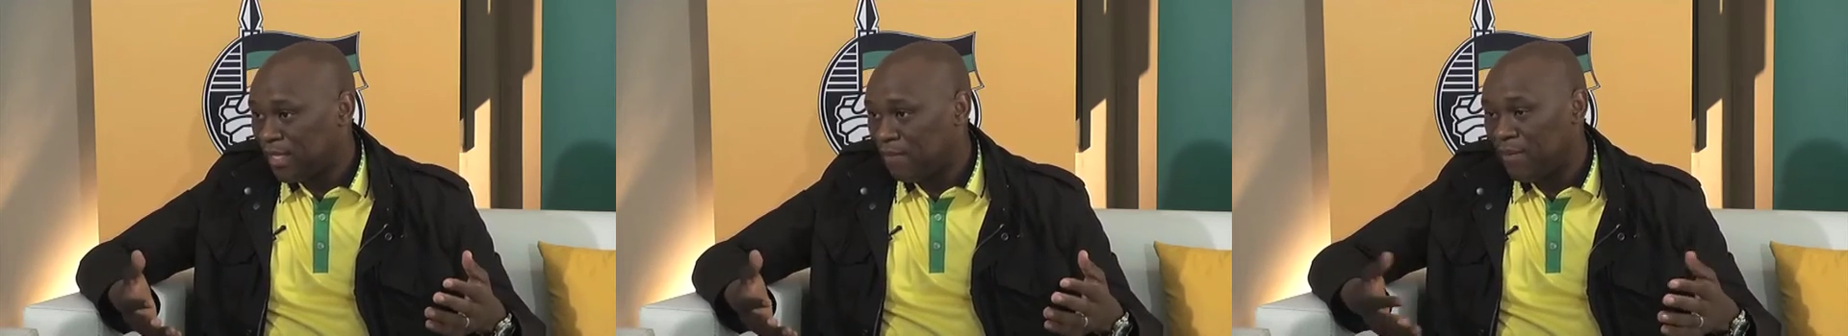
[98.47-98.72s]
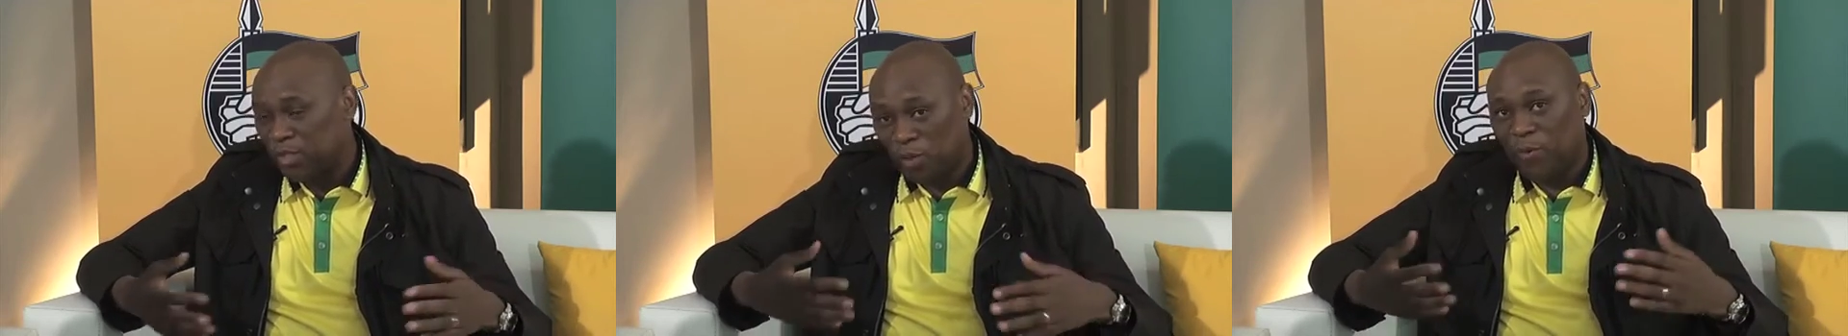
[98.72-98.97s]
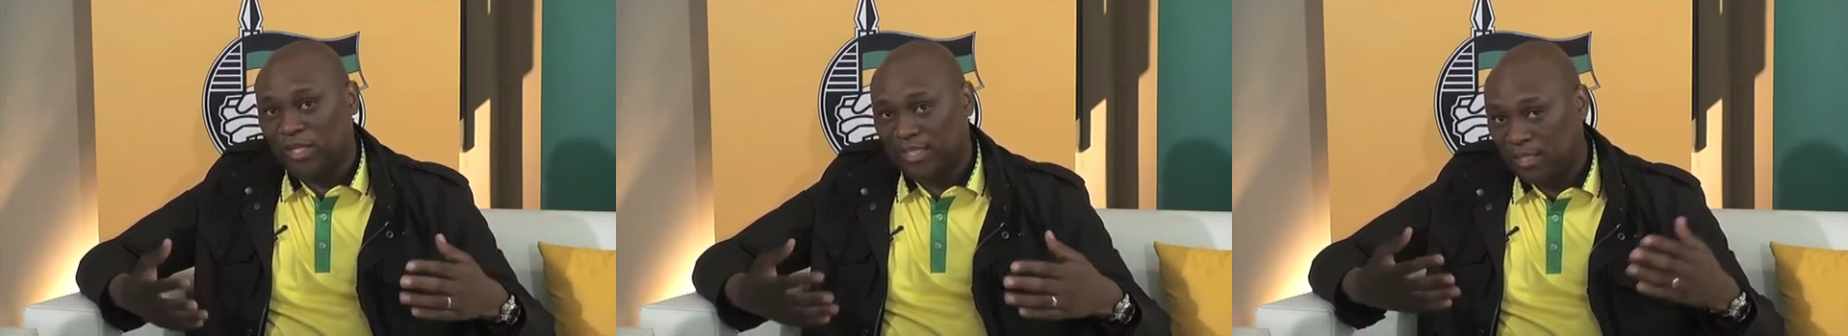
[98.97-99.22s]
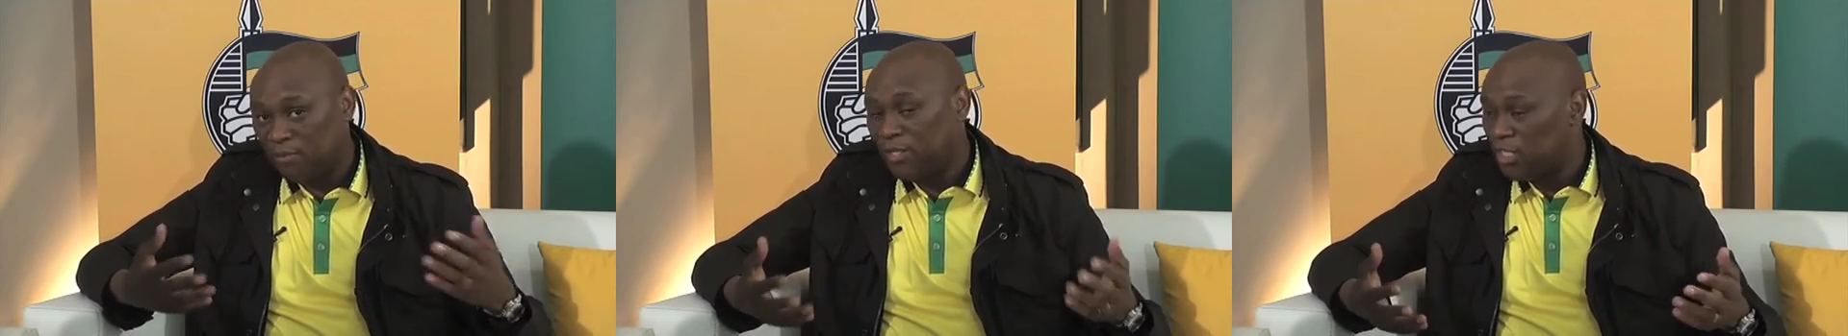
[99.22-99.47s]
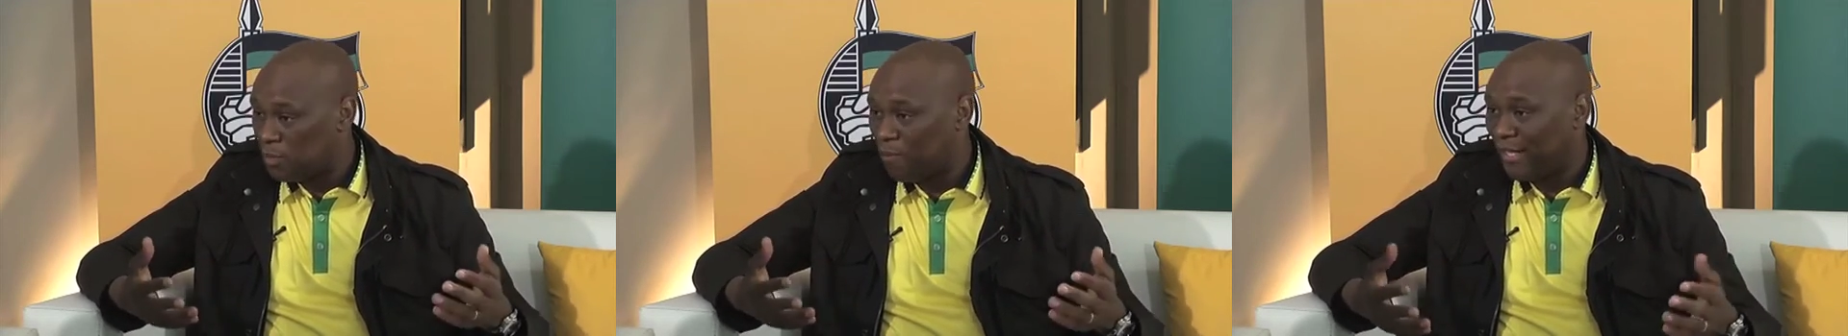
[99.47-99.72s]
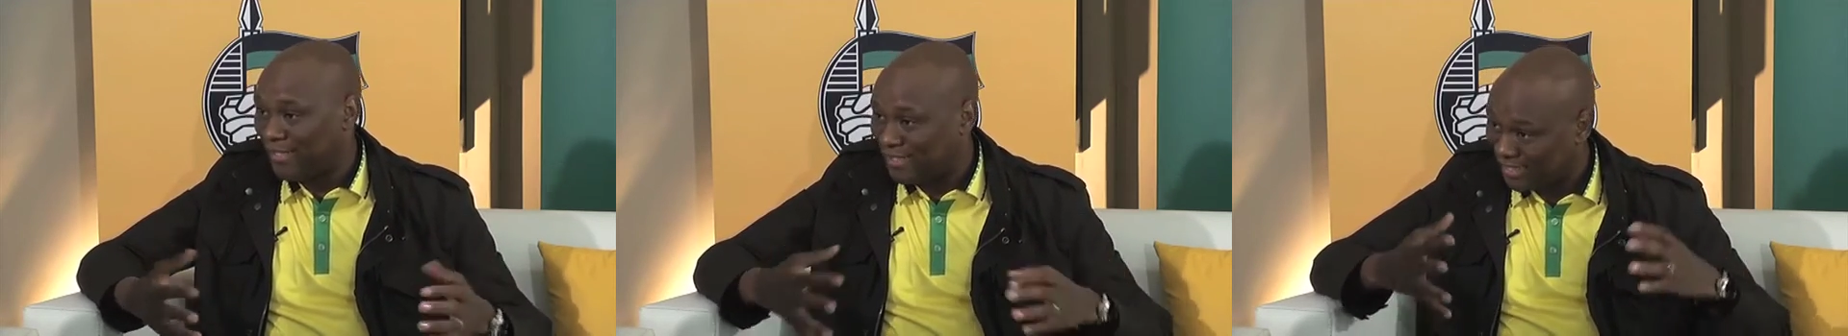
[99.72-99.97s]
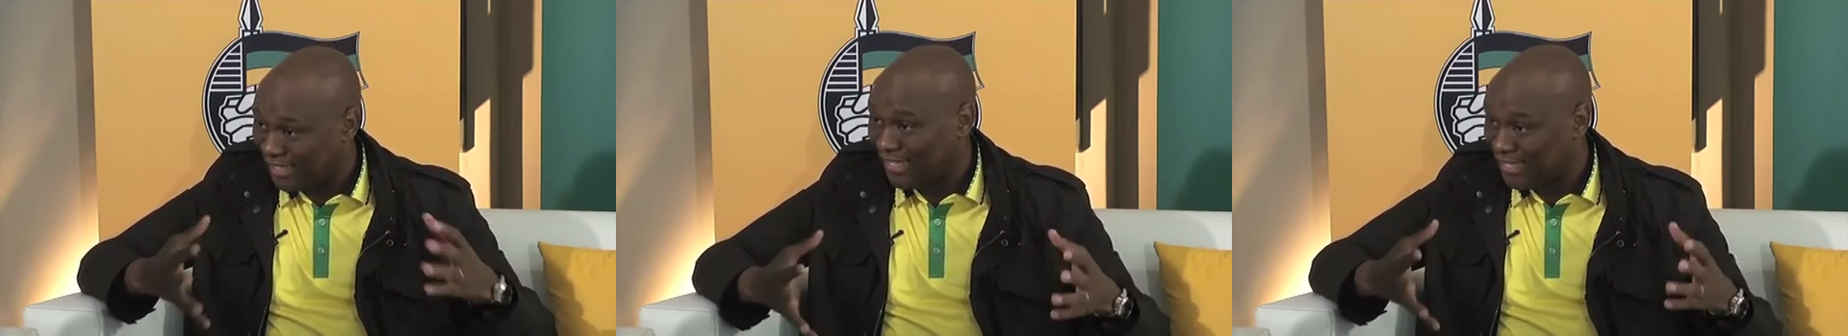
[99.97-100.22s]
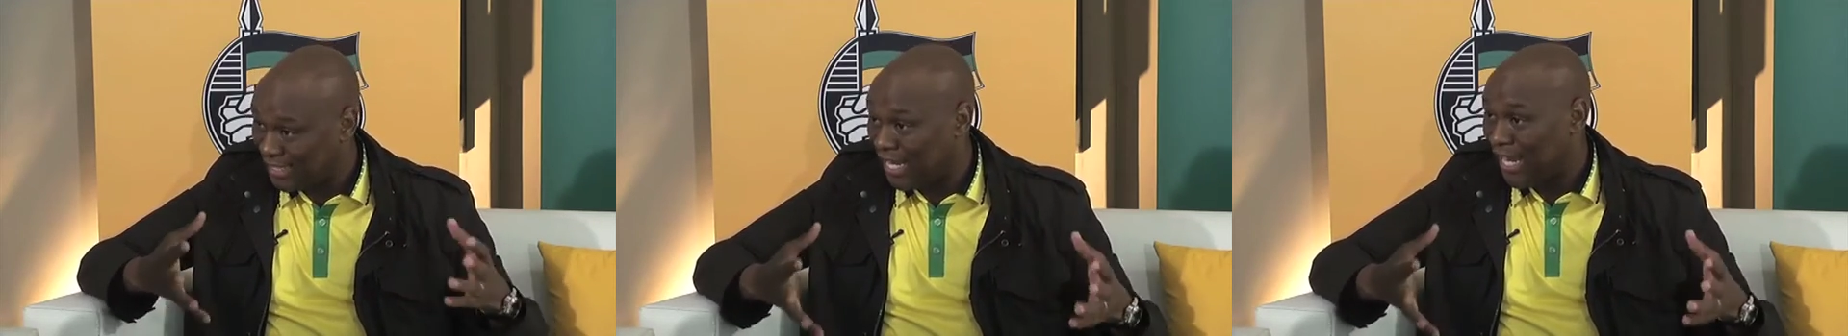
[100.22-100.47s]
the metropolitan municipalities
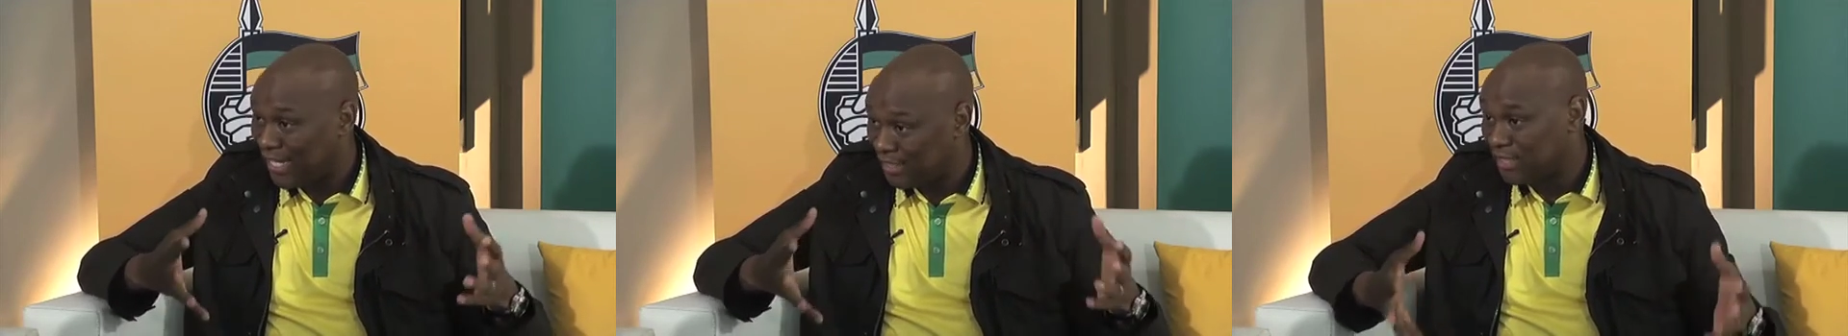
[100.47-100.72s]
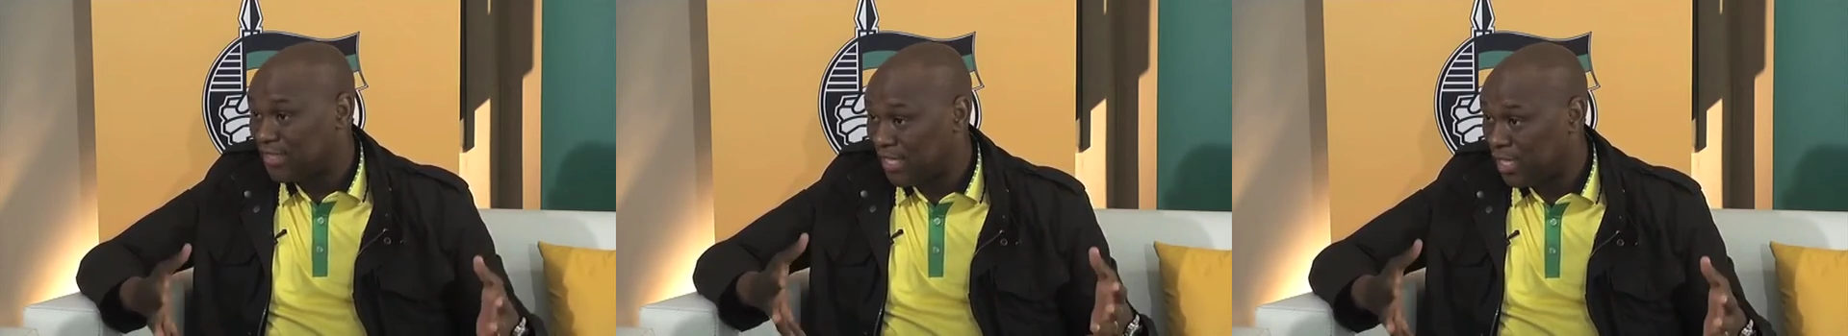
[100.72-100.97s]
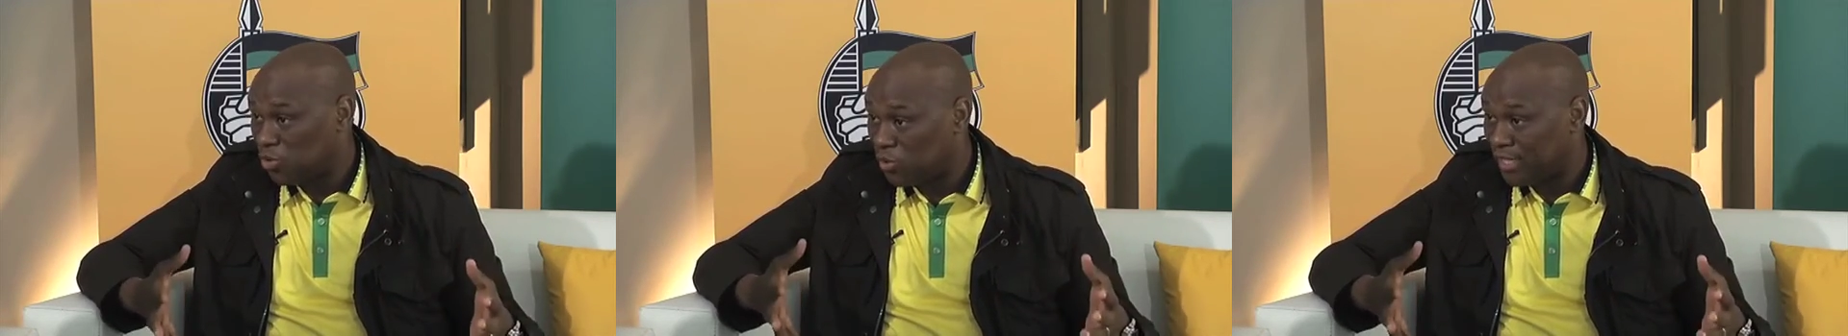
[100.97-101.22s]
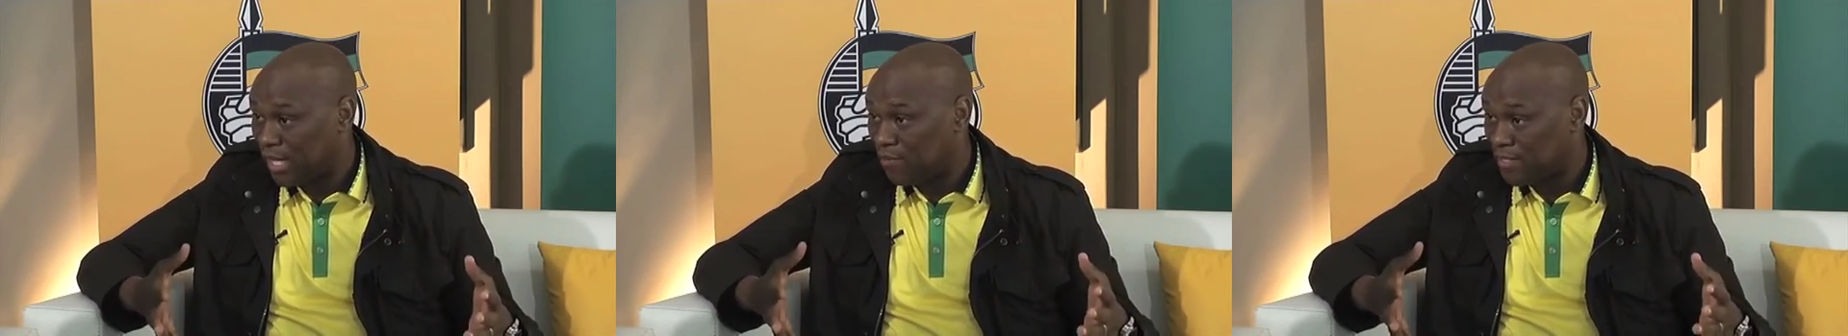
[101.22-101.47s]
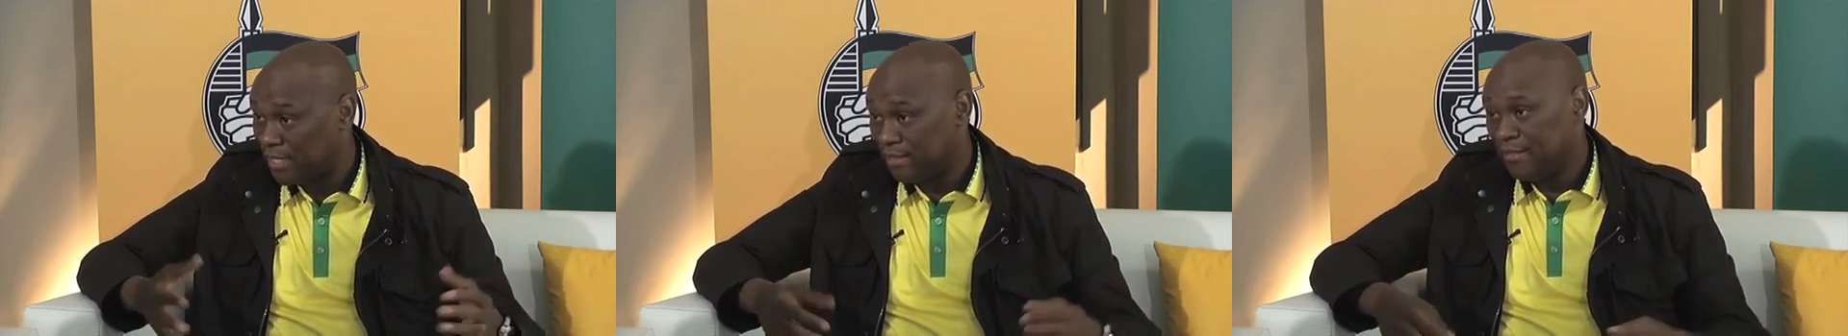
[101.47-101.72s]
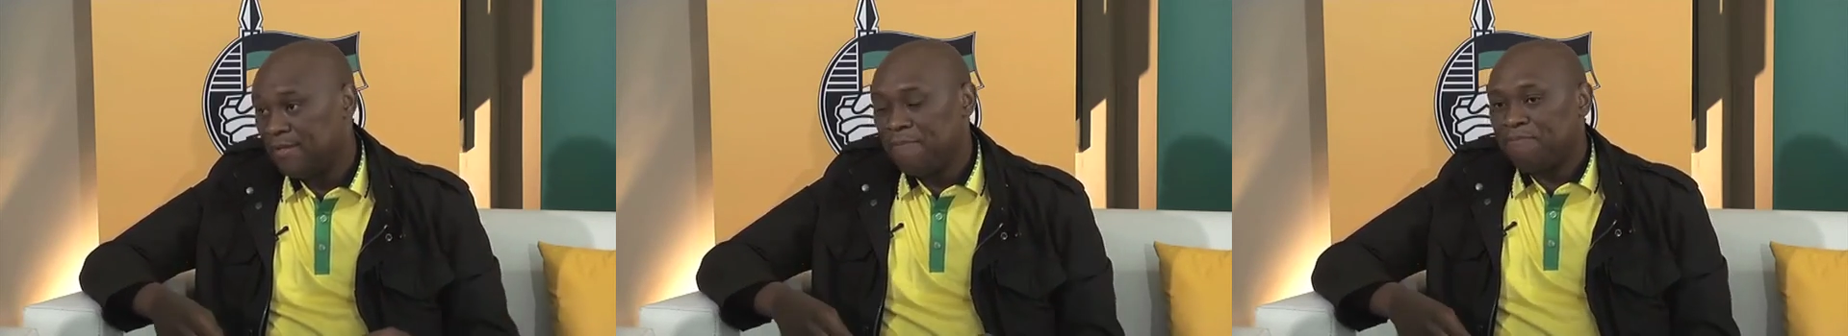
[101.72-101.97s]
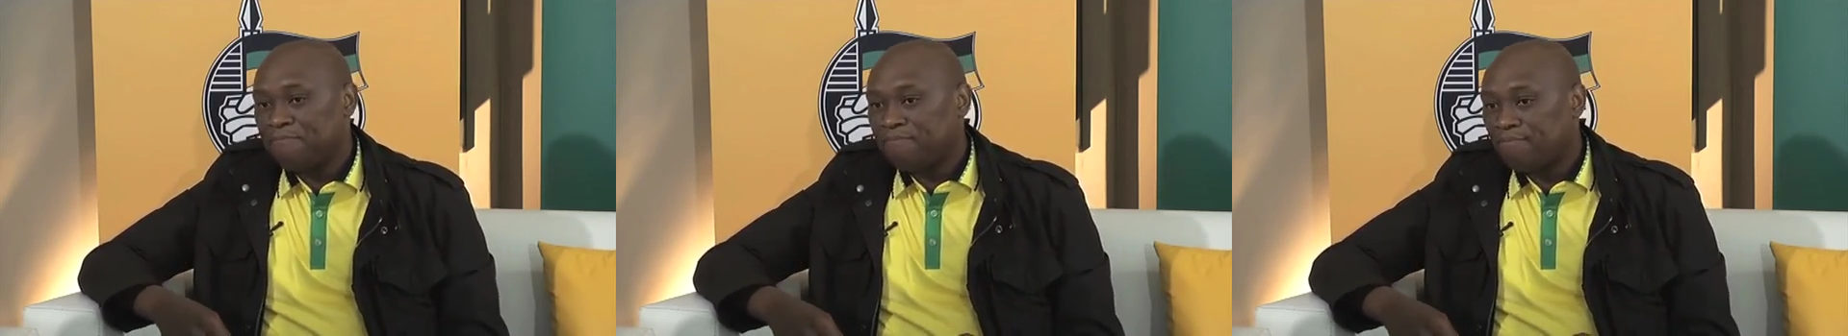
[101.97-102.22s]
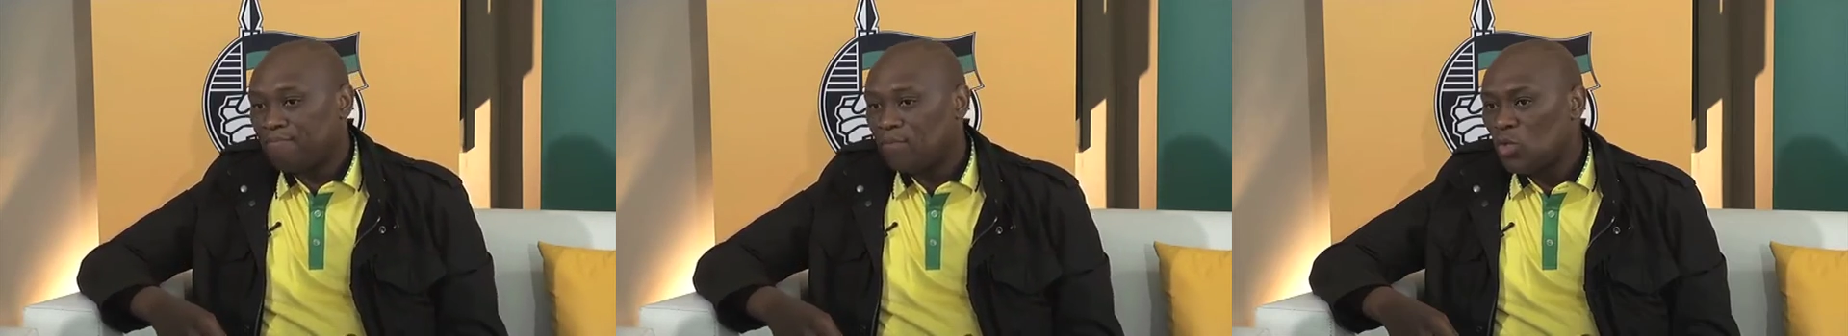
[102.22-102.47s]
started in the year
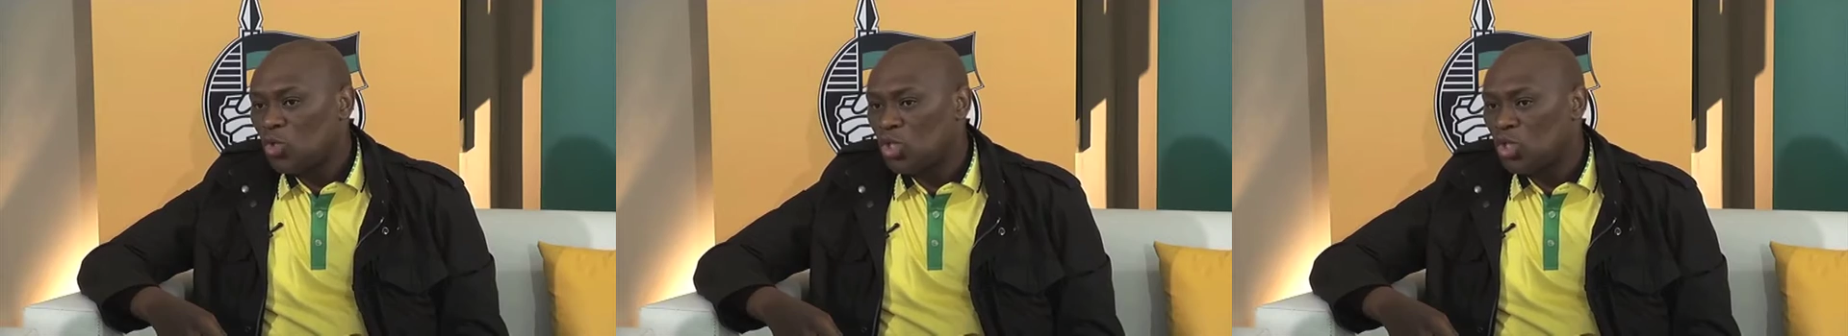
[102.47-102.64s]
2000.